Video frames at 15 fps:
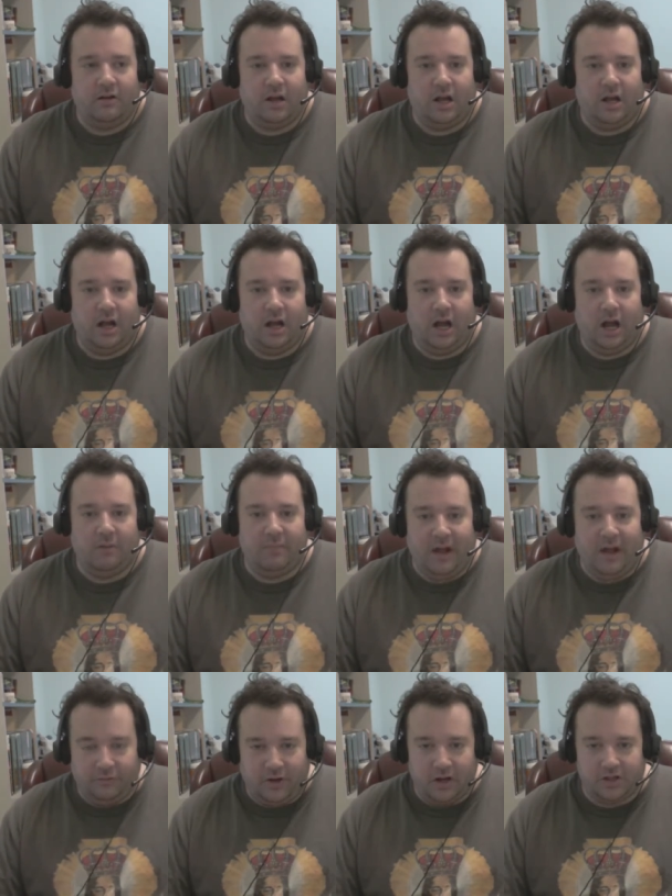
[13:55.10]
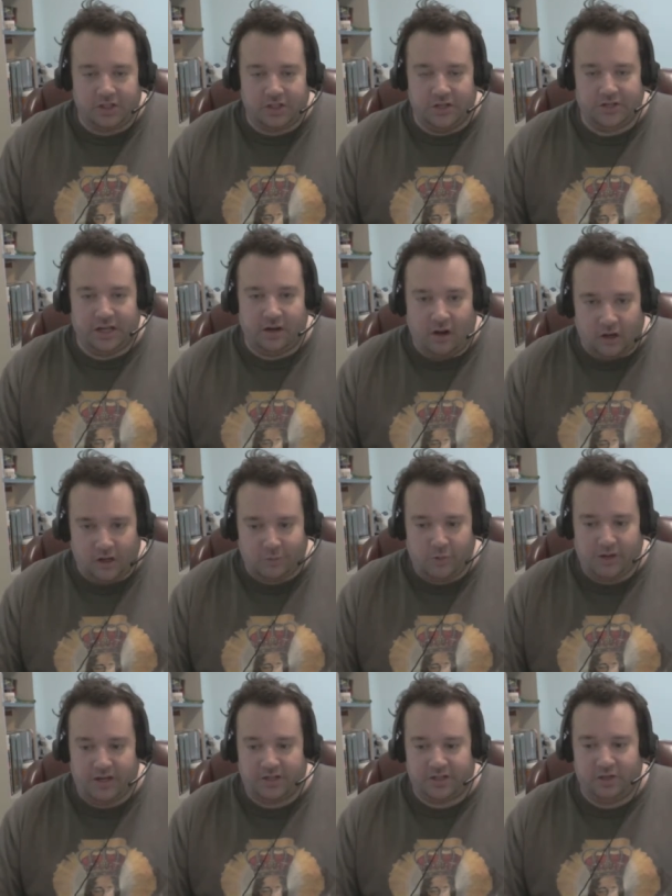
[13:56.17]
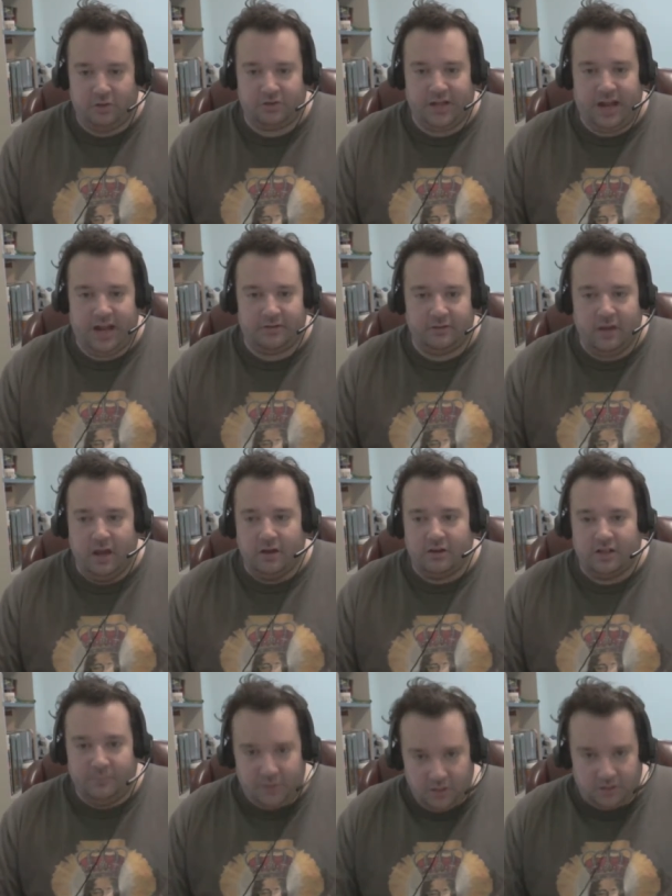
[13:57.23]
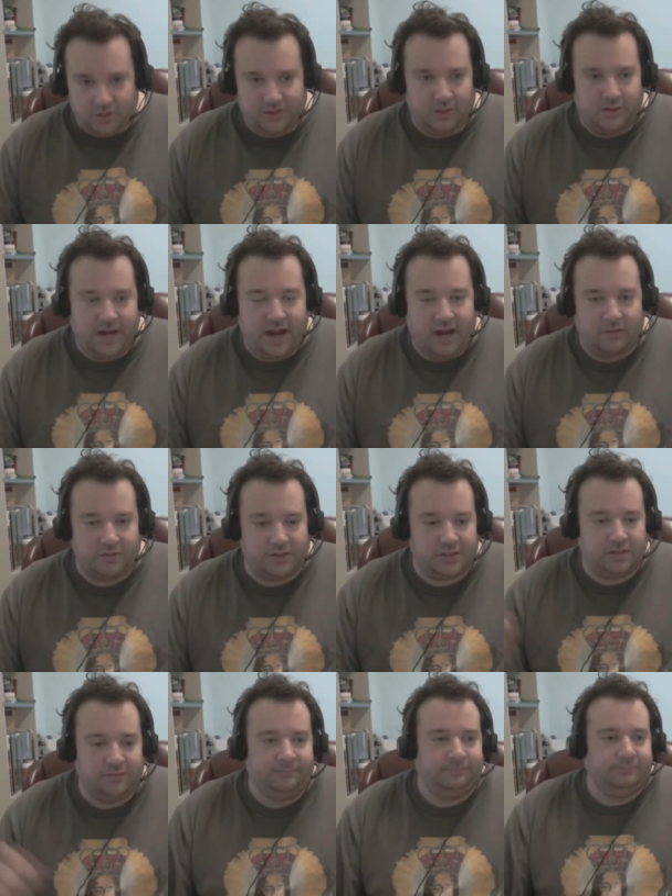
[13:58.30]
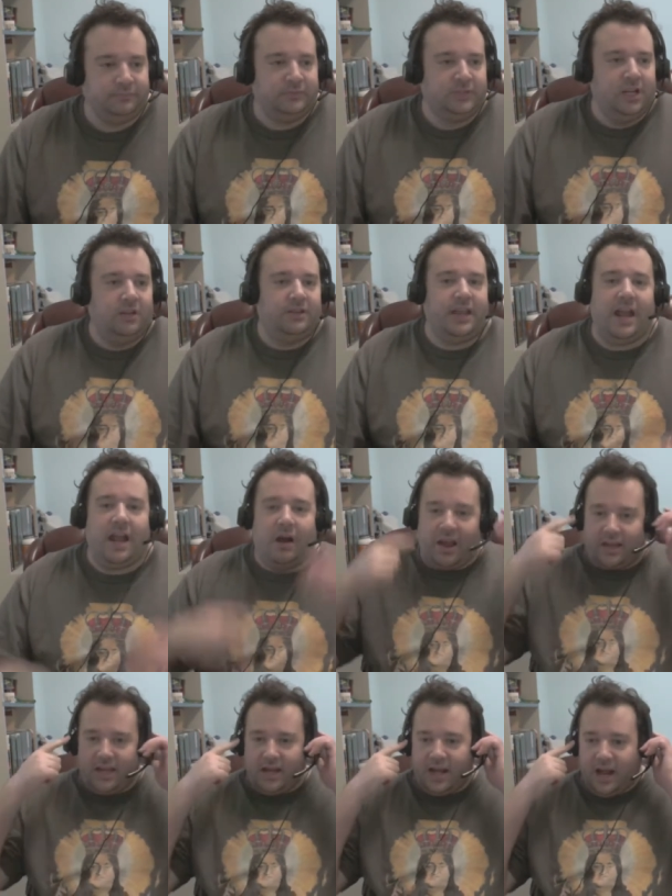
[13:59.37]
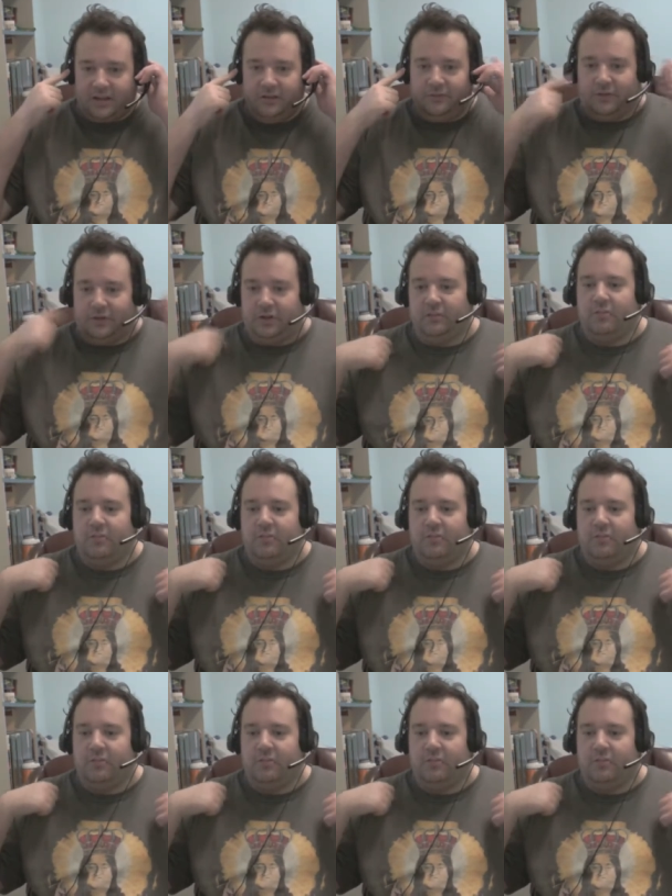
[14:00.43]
malfunctions and hardware issues and computer slowdowns. Now, I cannot confirm,